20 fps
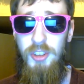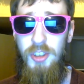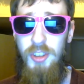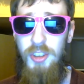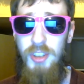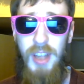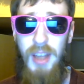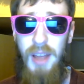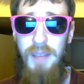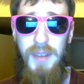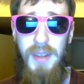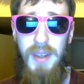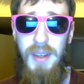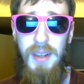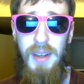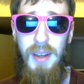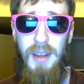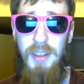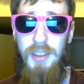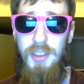doesn't have any
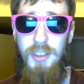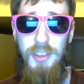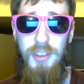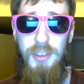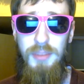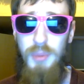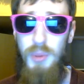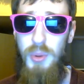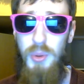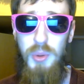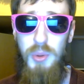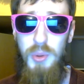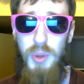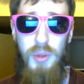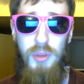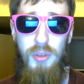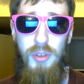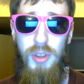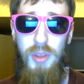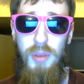nice small
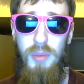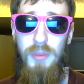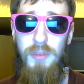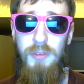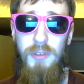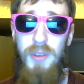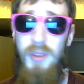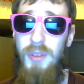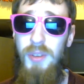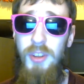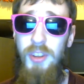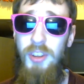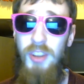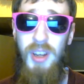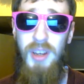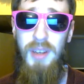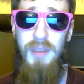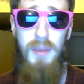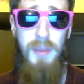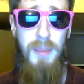quotes that would fit on the
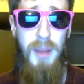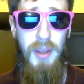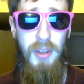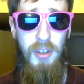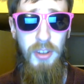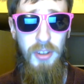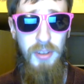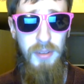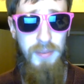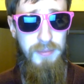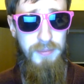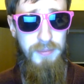side of a bus.